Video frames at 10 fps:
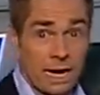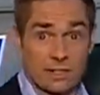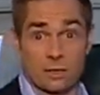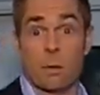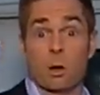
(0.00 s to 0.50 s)
And as
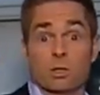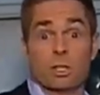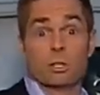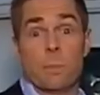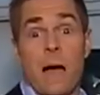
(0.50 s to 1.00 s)
the
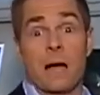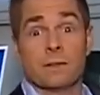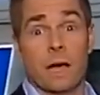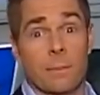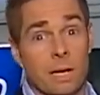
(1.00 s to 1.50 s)
postage piled
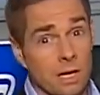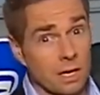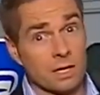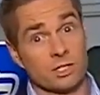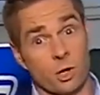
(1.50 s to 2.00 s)
up,
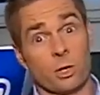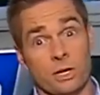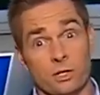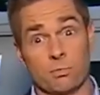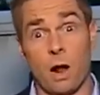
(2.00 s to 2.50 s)
so did
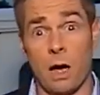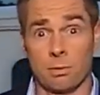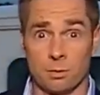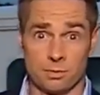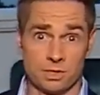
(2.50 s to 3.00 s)
his
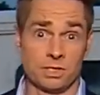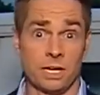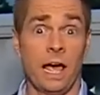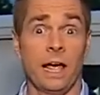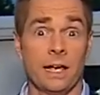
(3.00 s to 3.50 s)
problems.
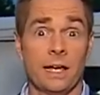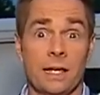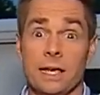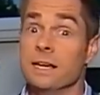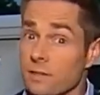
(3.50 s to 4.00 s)
Today,
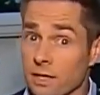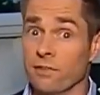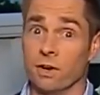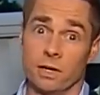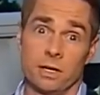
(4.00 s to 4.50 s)
he
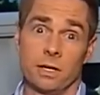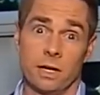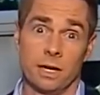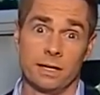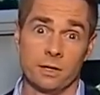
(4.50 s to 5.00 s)
delivered
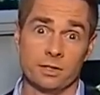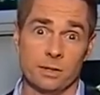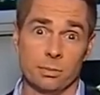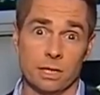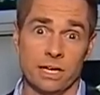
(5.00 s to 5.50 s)
a guilty
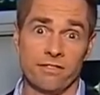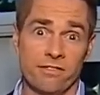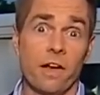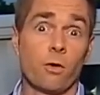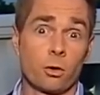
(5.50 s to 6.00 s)
plea in
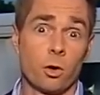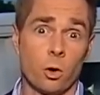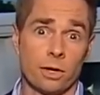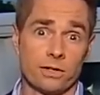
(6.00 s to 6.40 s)
federal court.